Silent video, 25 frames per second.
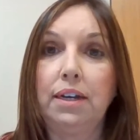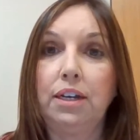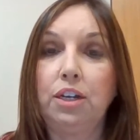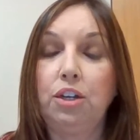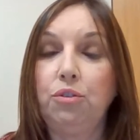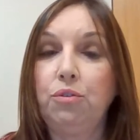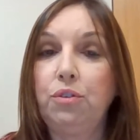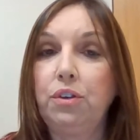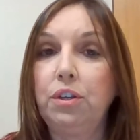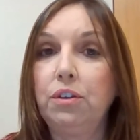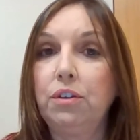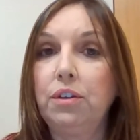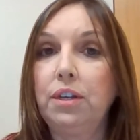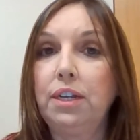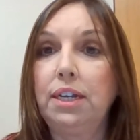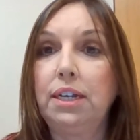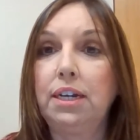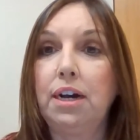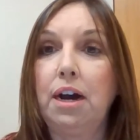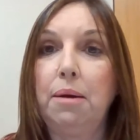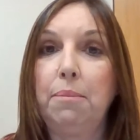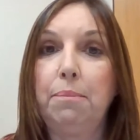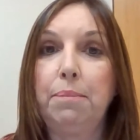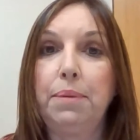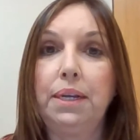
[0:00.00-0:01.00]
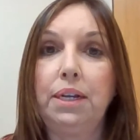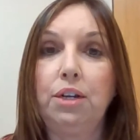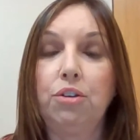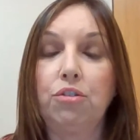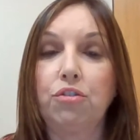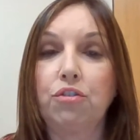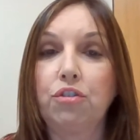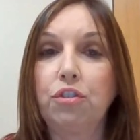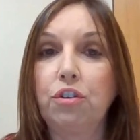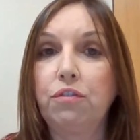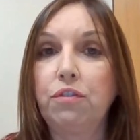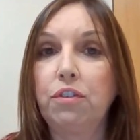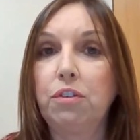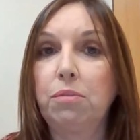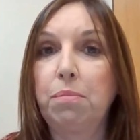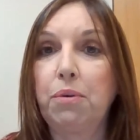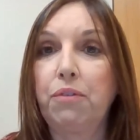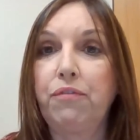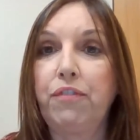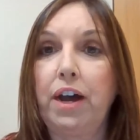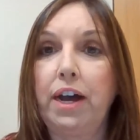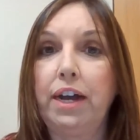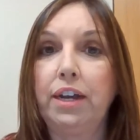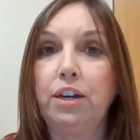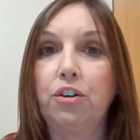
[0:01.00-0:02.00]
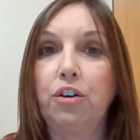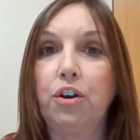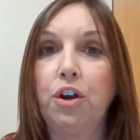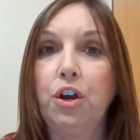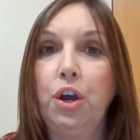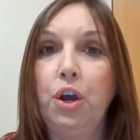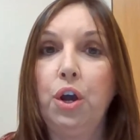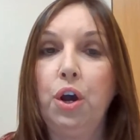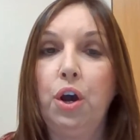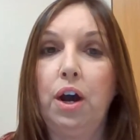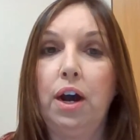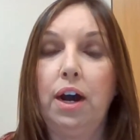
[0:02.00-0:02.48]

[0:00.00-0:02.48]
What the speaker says: a utility company or service provider,